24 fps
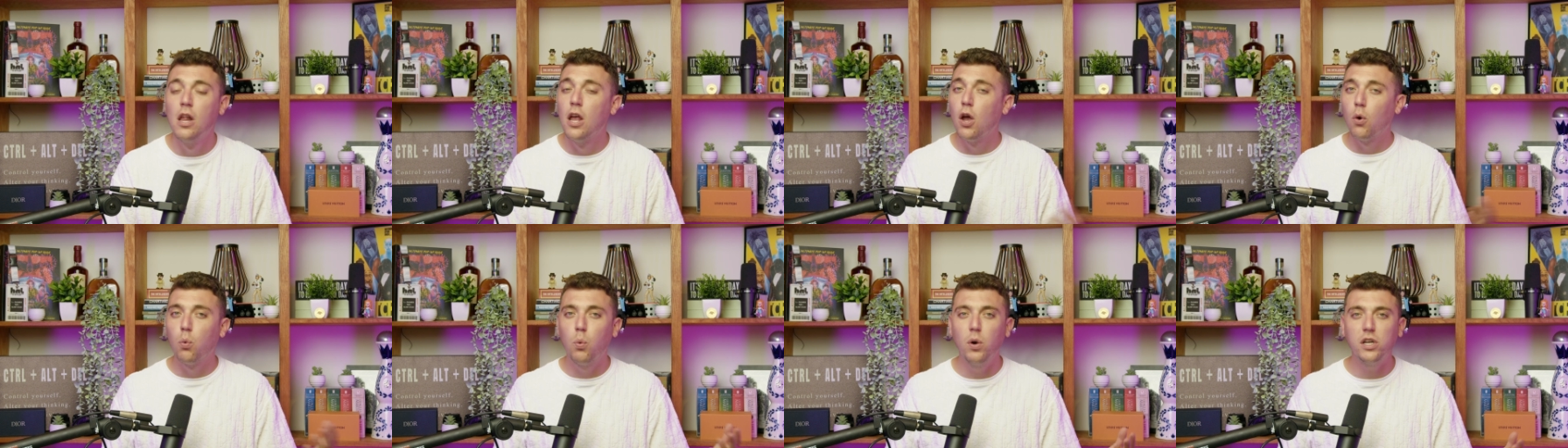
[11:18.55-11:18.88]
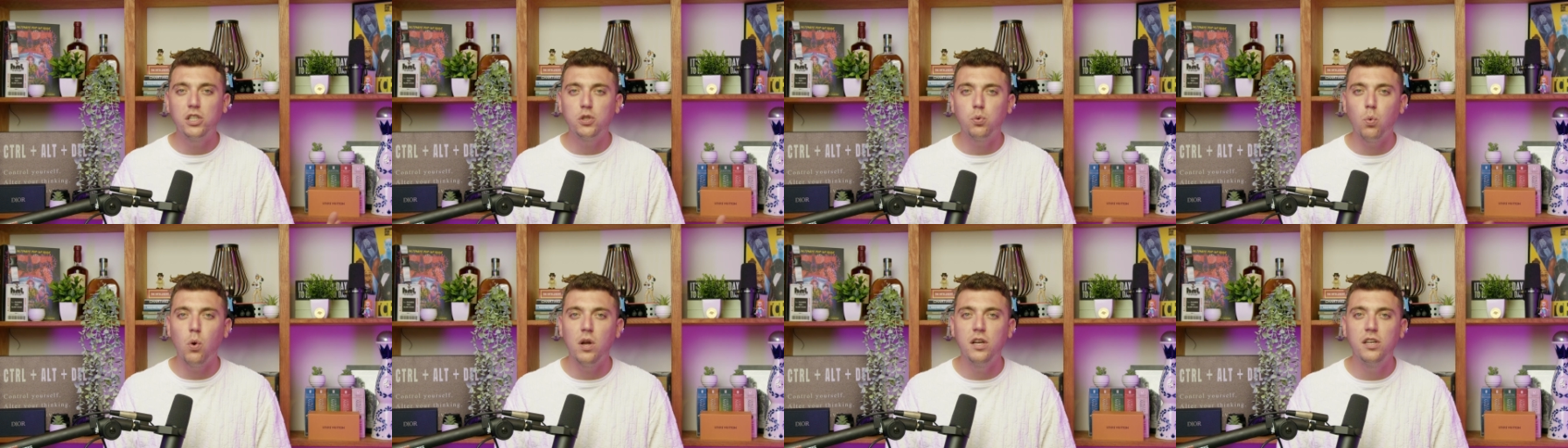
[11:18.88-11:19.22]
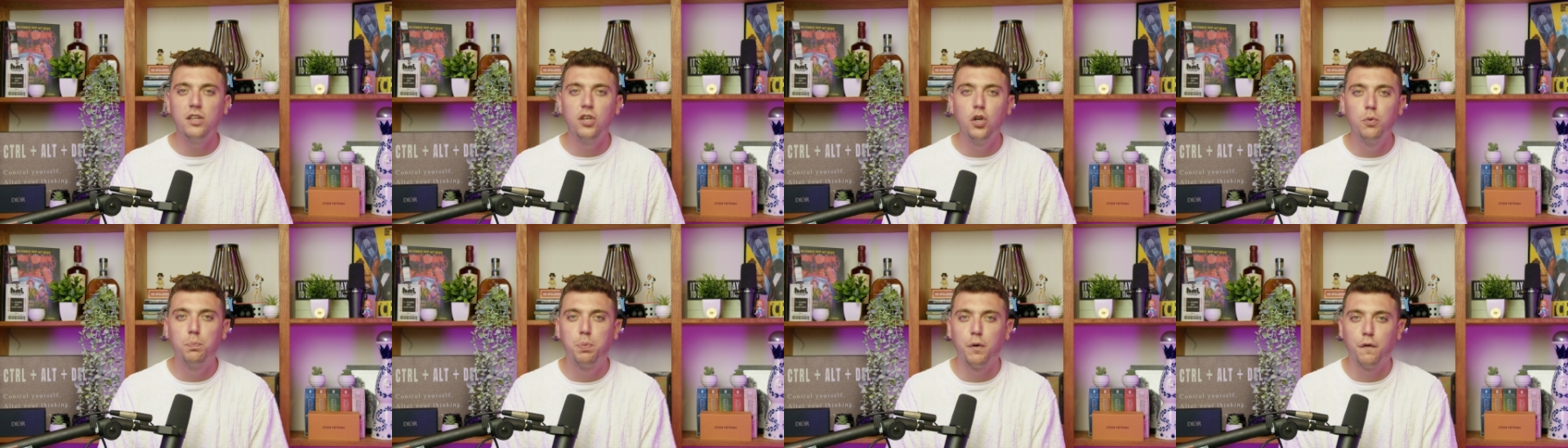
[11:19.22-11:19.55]
Which one do
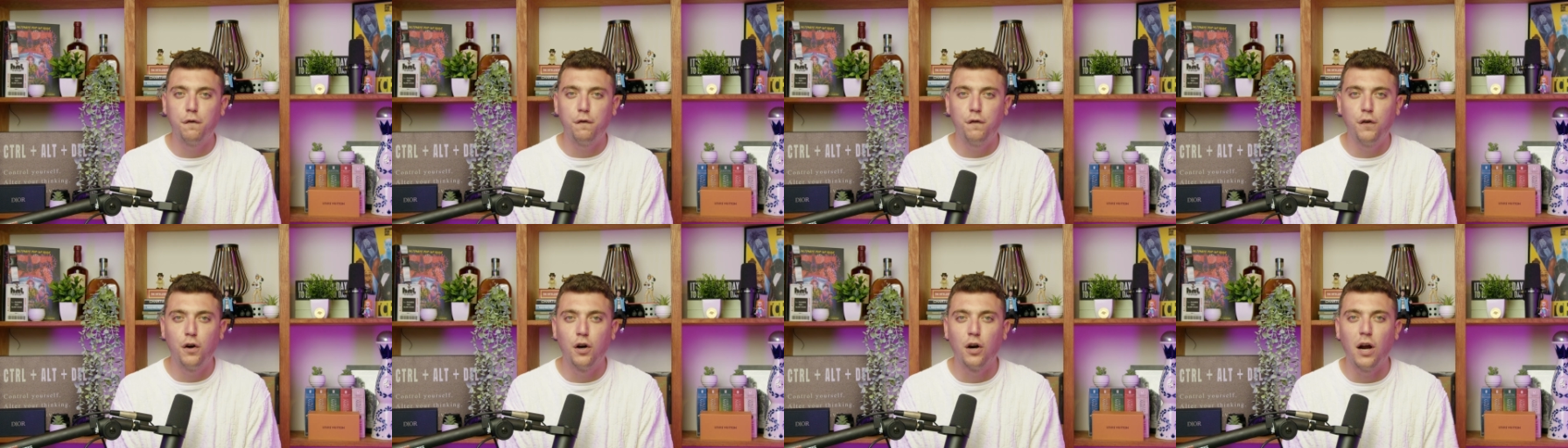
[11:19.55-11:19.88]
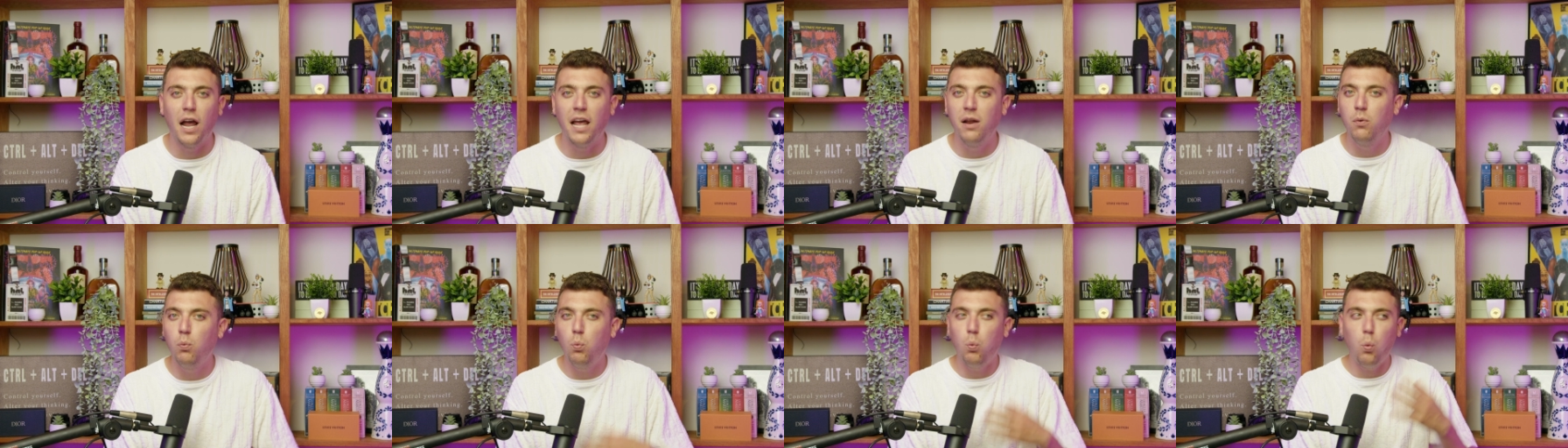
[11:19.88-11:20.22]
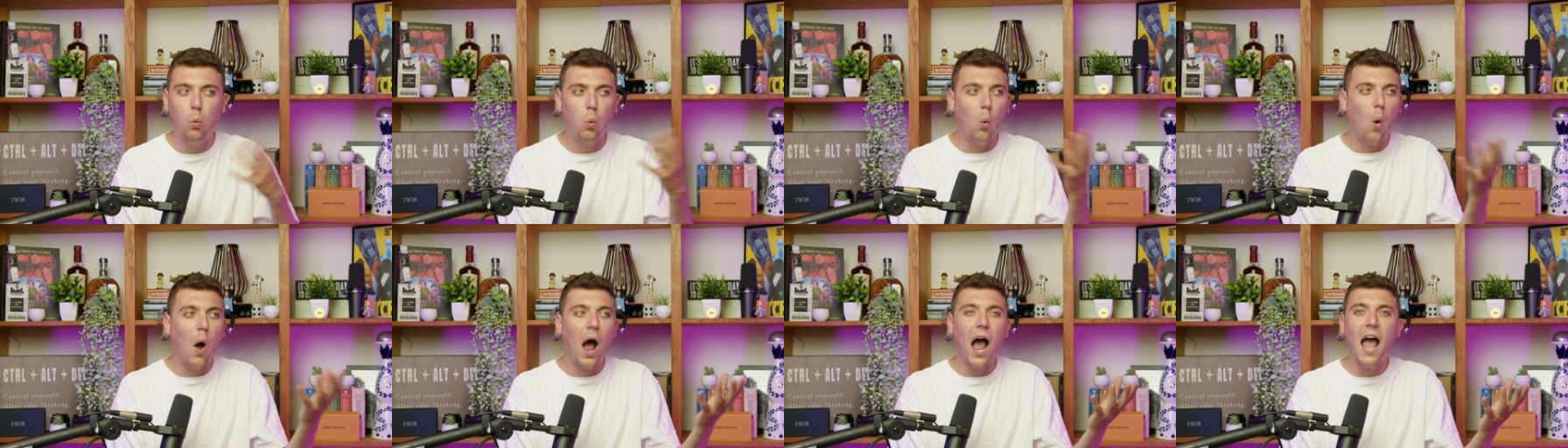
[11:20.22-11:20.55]
you prefer, and
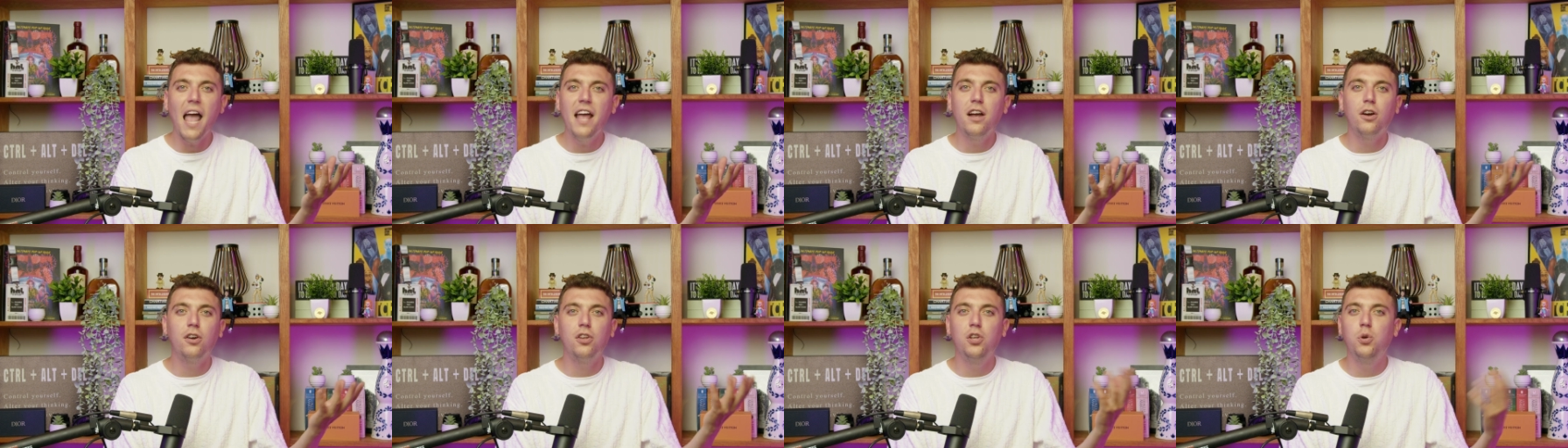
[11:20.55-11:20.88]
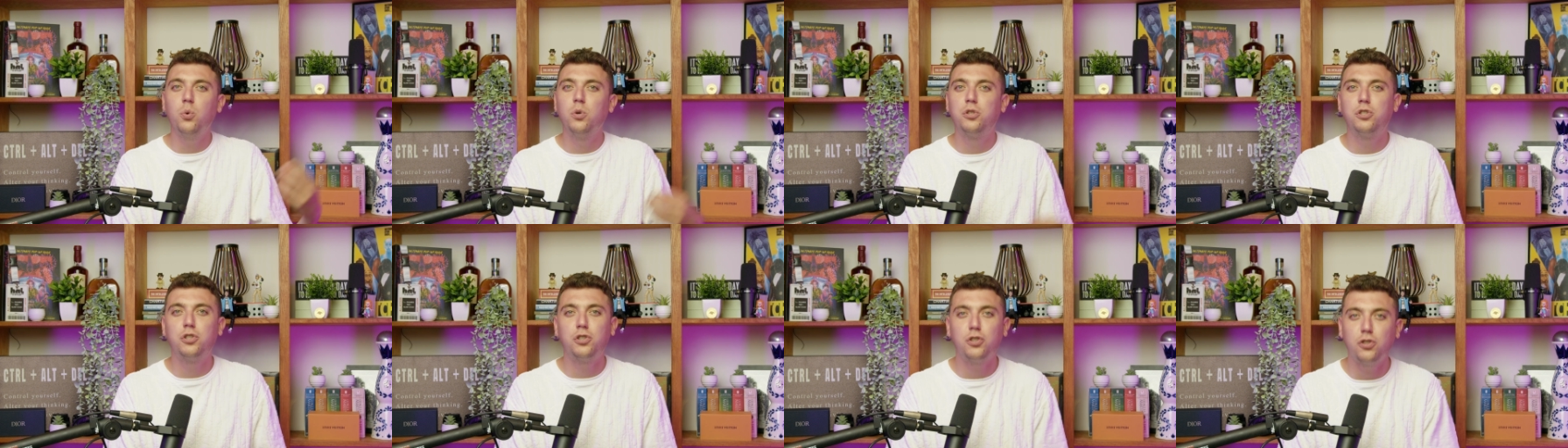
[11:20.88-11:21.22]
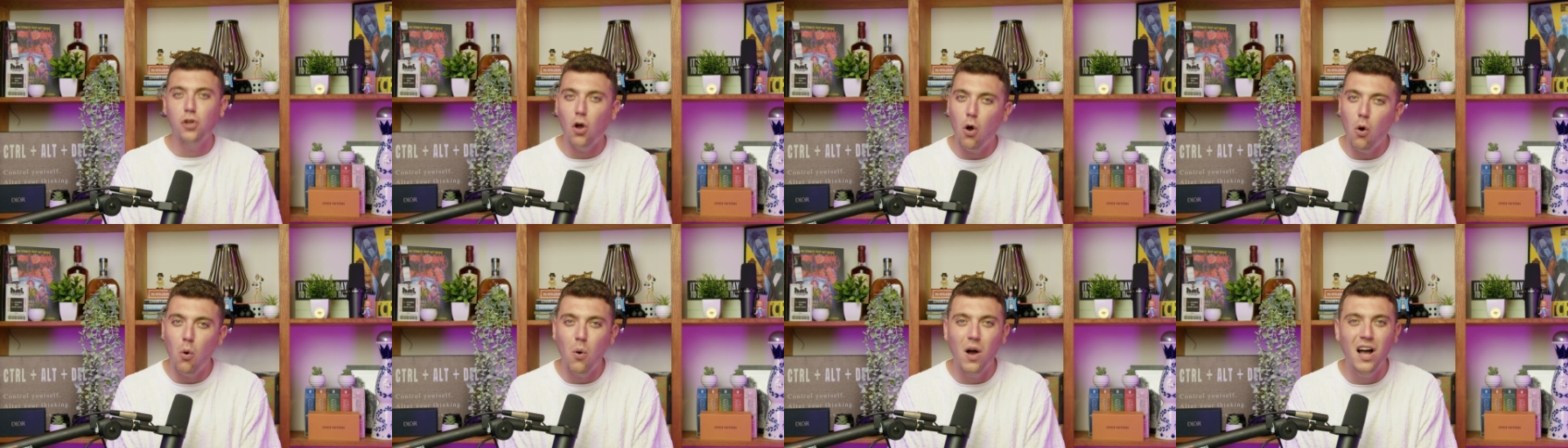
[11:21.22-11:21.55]
why are you
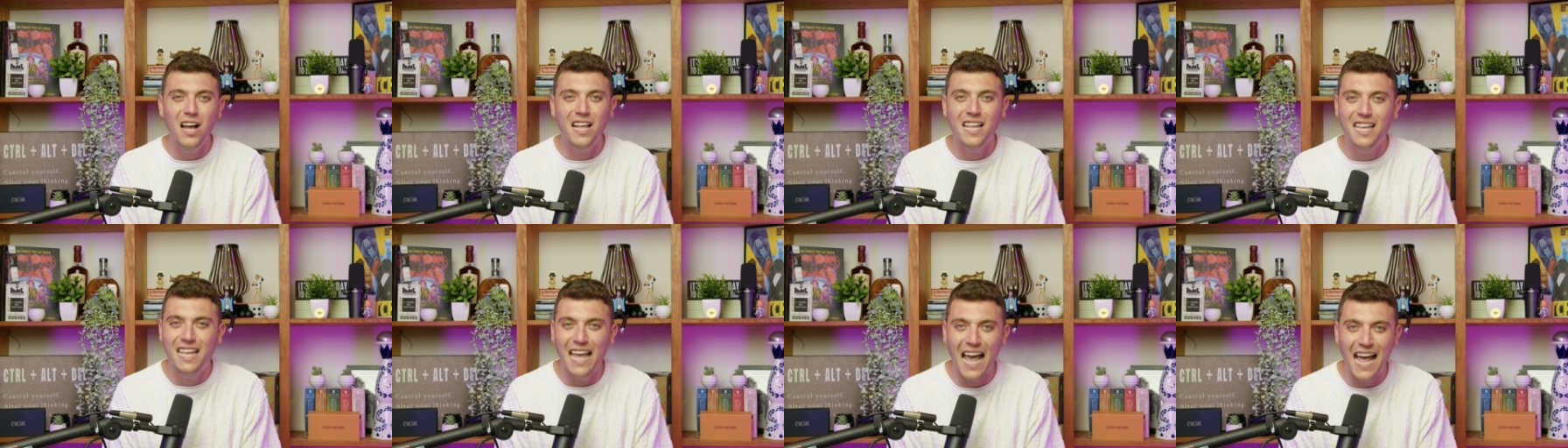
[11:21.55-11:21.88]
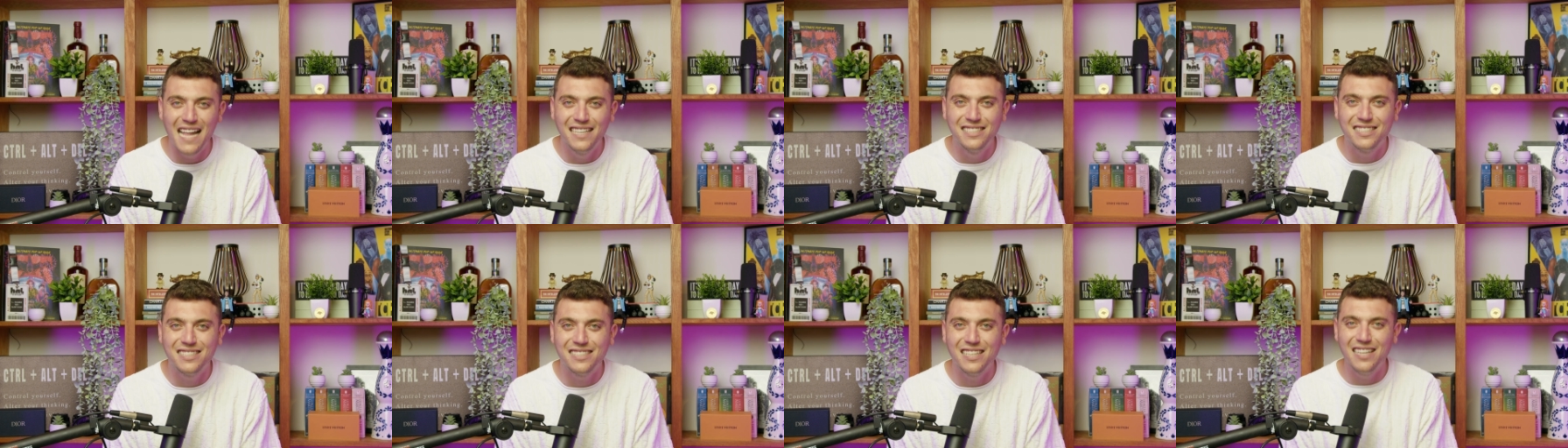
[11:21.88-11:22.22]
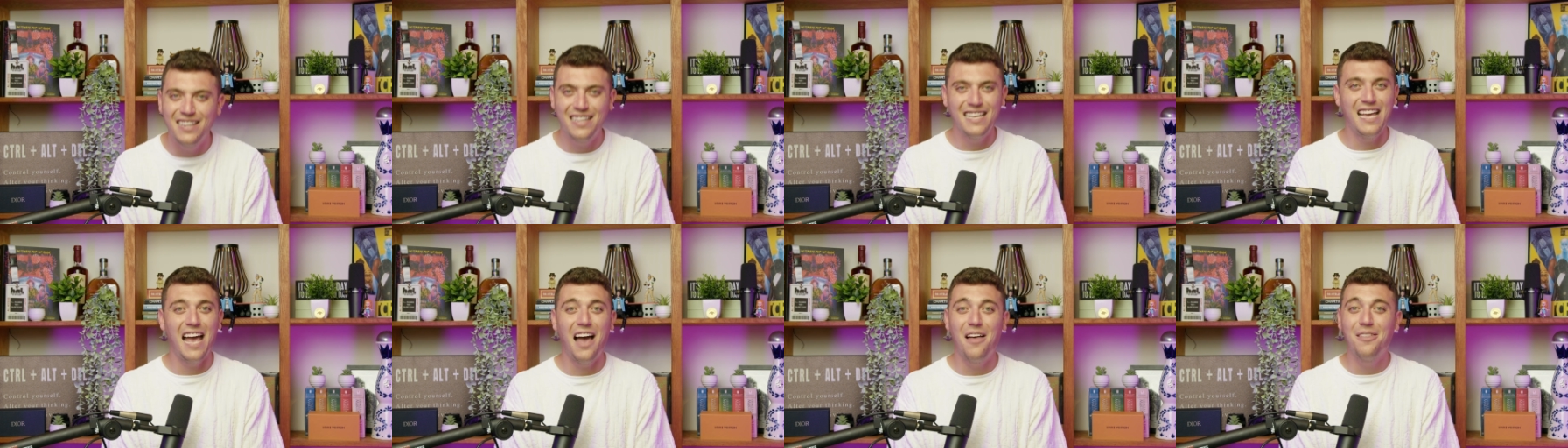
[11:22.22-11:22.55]
so against
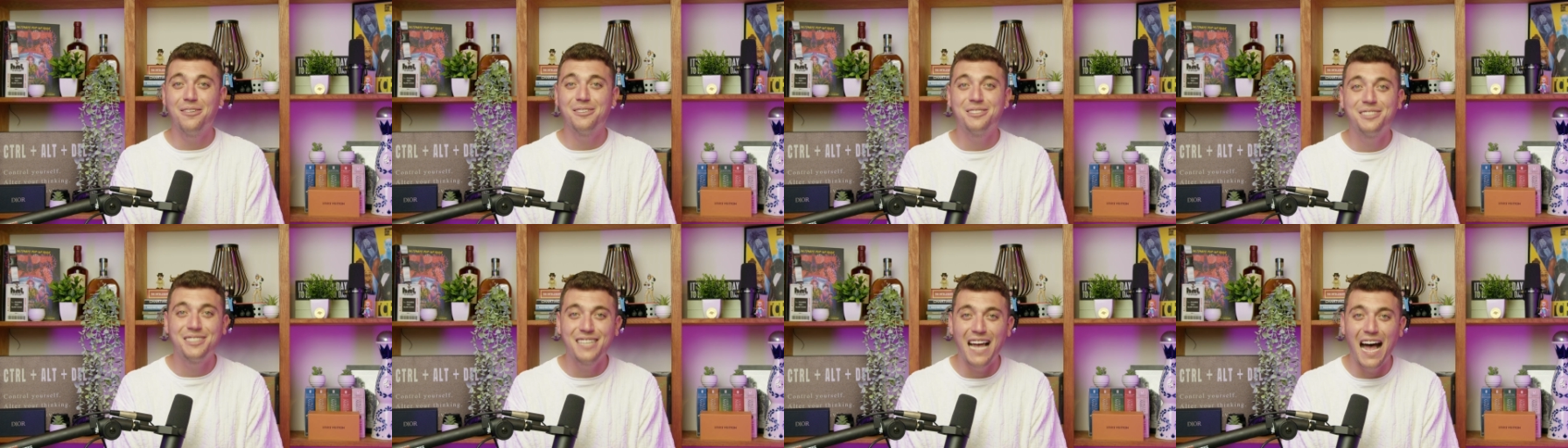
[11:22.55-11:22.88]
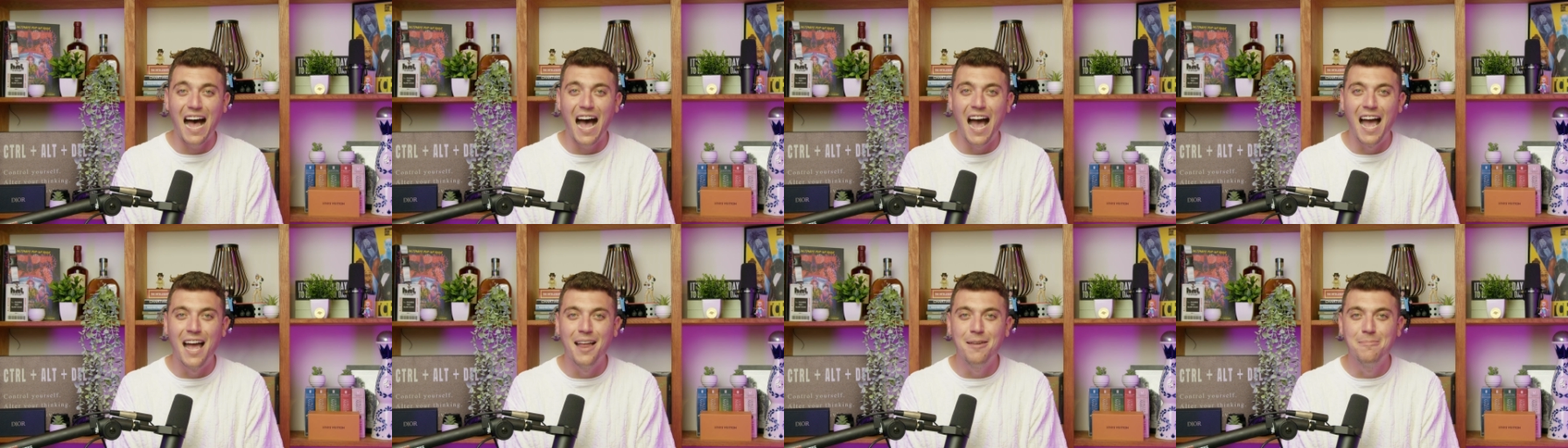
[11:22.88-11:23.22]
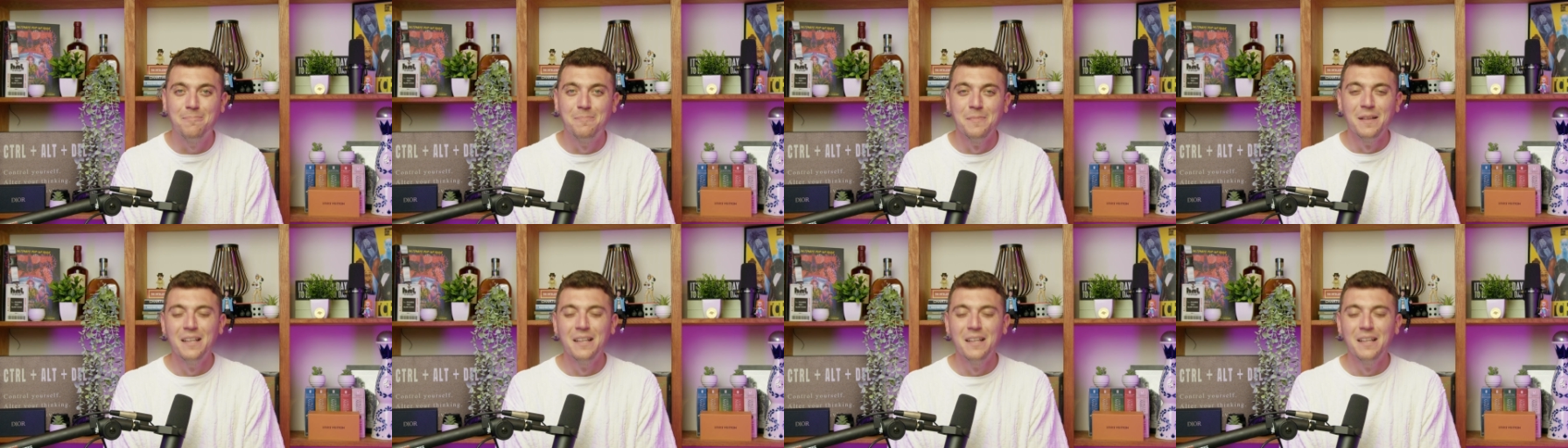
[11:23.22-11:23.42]
the other side?